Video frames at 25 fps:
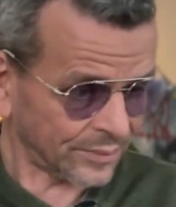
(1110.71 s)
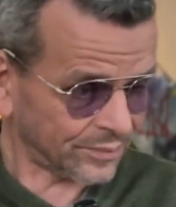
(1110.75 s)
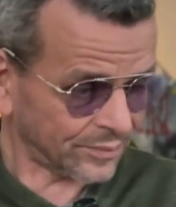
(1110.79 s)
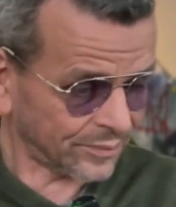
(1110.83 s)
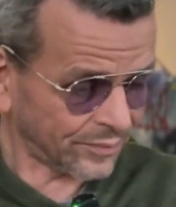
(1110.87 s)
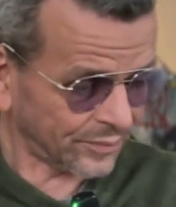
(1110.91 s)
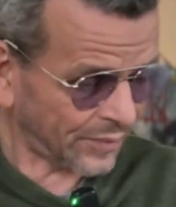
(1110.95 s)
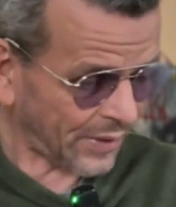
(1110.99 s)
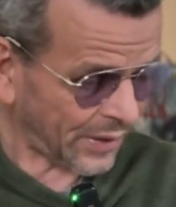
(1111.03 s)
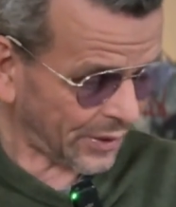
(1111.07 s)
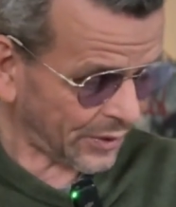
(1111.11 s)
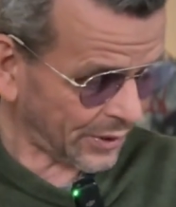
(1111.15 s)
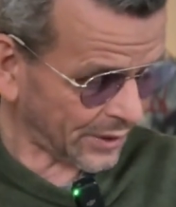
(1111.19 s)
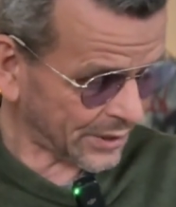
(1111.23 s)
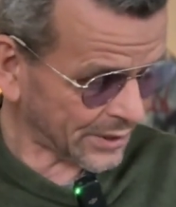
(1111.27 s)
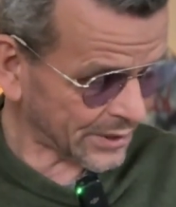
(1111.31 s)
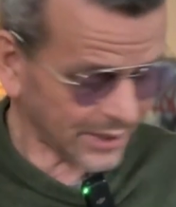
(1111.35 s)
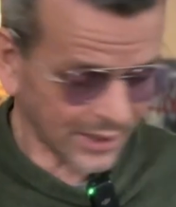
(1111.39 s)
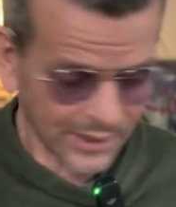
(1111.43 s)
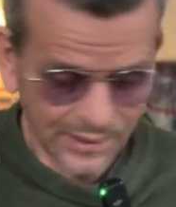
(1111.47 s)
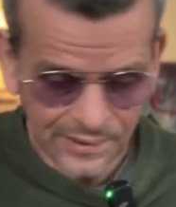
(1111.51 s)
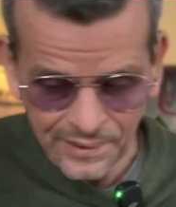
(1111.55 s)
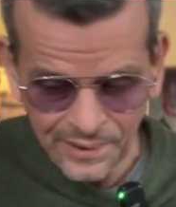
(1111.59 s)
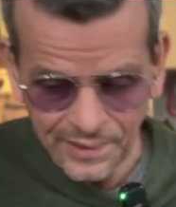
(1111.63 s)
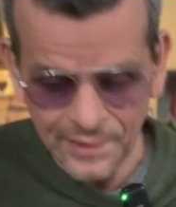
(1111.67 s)
variants
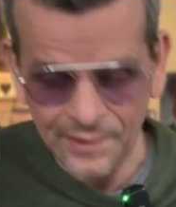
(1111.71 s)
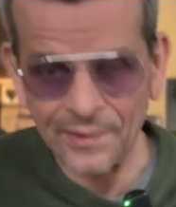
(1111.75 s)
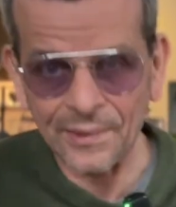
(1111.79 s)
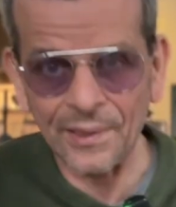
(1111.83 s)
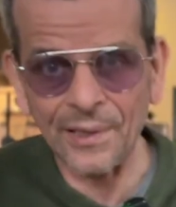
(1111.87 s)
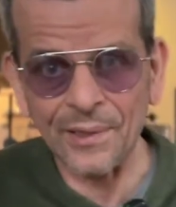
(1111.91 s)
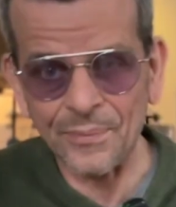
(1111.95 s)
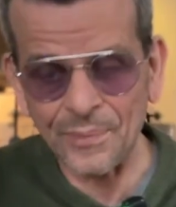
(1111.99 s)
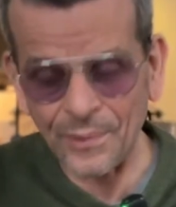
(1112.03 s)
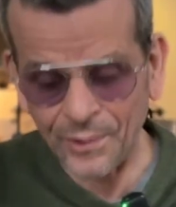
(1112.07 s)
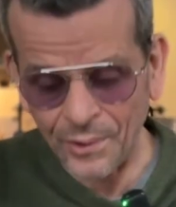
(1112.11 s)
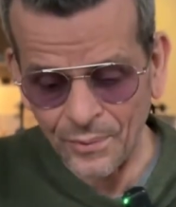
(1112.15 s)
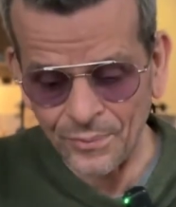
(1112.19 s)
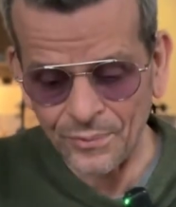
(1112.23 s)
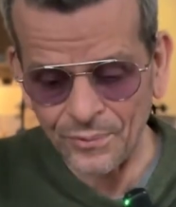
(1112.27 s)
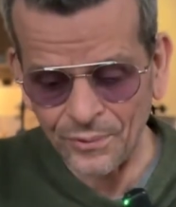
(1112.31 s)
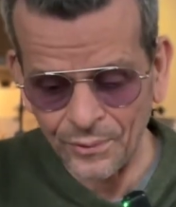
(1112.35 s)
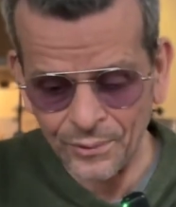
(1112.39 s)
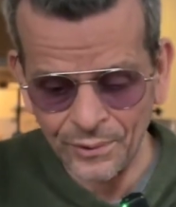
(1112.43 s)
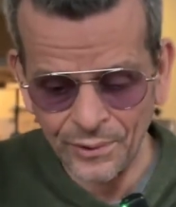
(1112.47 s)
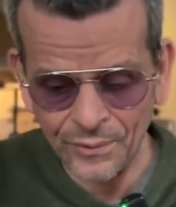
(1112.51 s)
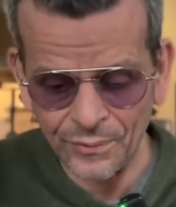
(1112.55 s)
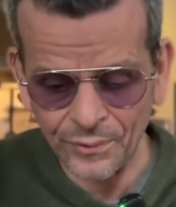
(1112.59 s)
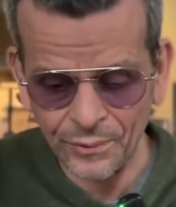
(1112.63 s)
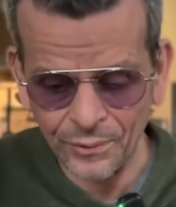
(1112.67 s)
and it becomes very
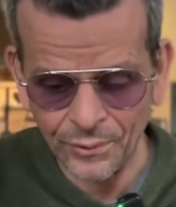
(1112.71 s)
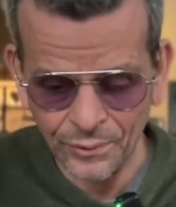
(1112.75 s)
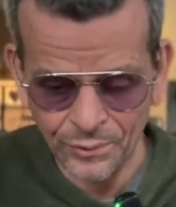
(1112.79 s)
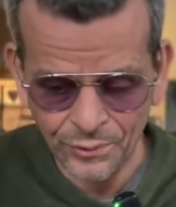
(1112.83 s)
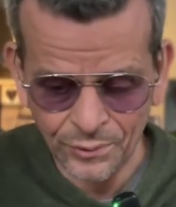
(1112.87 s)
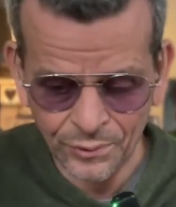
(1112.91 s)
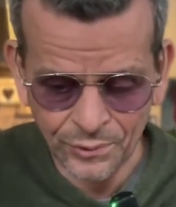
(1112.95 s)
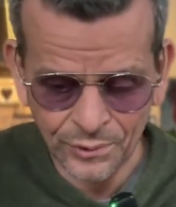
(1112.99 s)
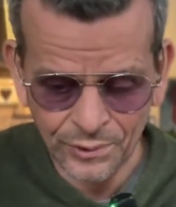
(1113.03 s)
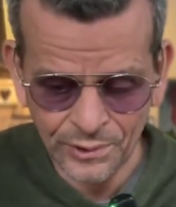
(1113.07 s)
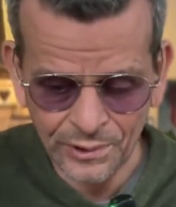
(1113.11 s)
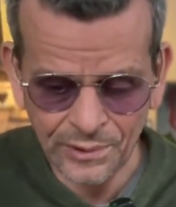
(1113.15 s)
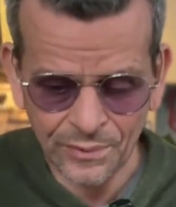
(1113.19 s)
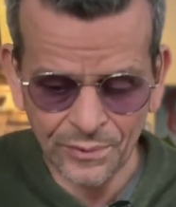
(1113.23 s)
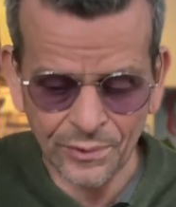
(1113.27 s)
difficult to see.